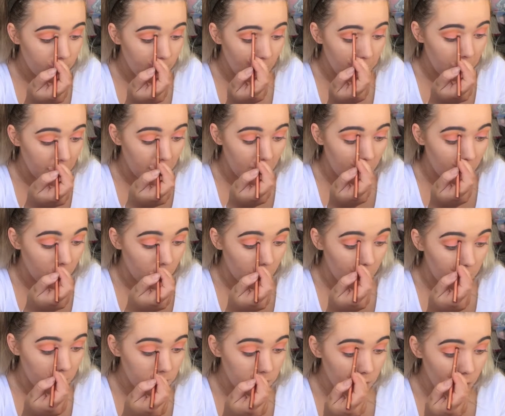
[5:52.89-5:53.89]
I mean, I don't know
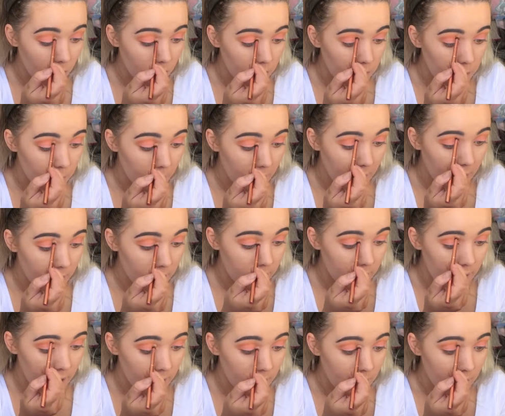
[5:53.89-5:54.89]
what to call this part,
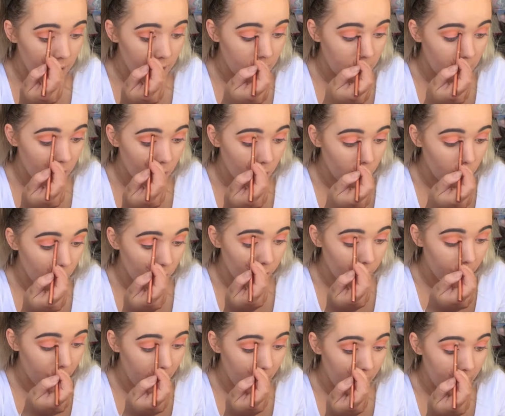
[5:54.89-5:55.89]
the inner corner of
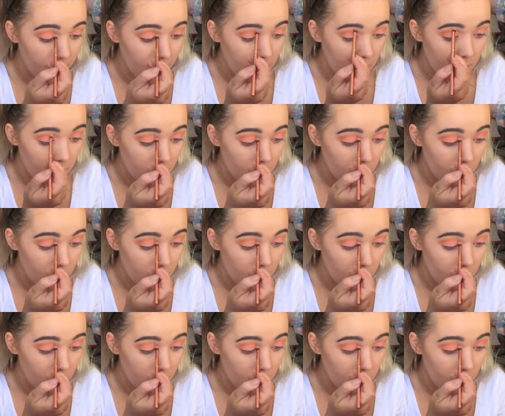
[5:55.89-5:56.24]
my eye,